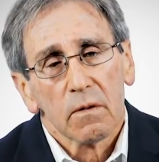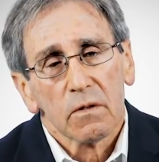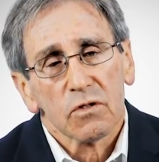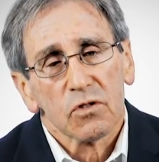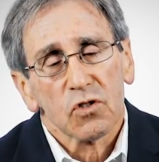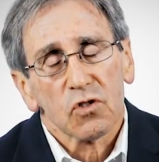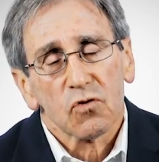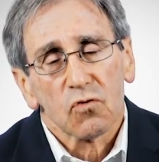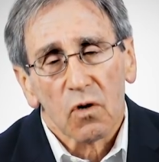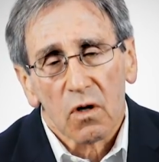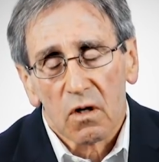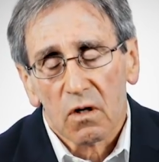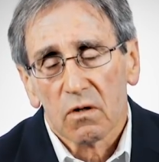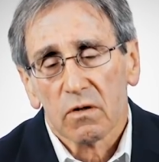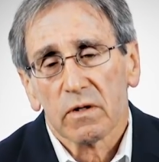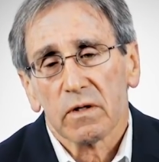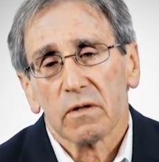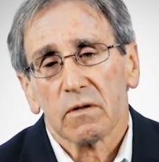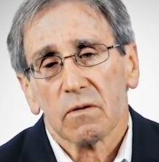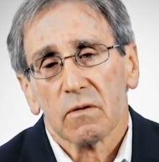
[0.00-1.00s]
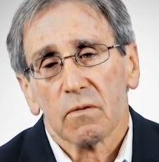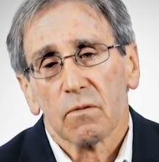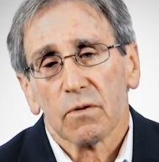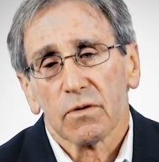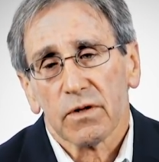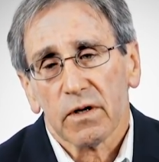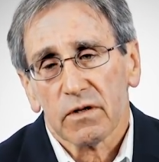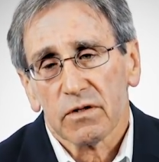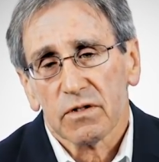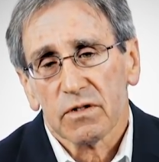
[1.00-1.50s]
struggling
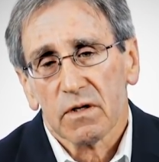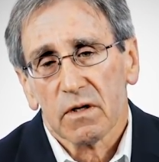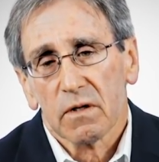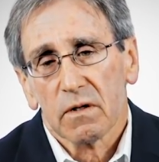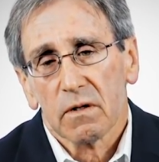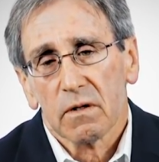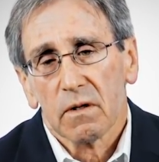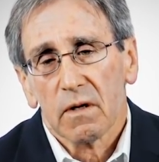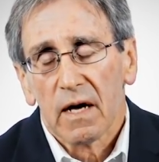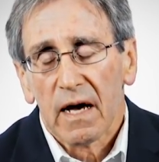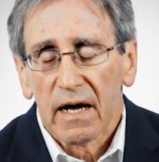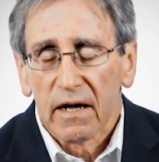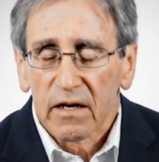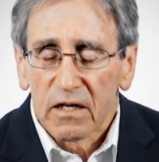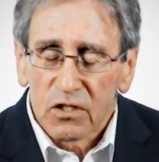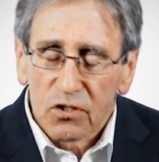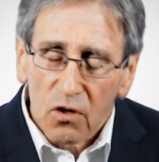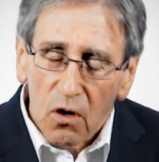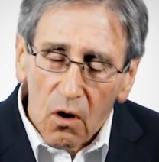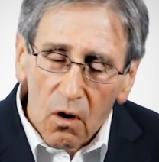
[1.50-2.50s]
with our sin, and it's